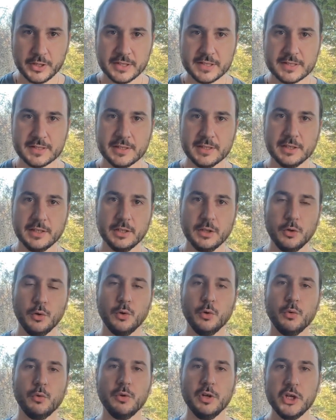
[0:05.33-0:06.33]
is the
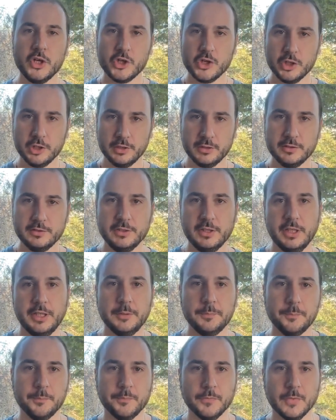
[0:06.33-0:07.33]
original tea.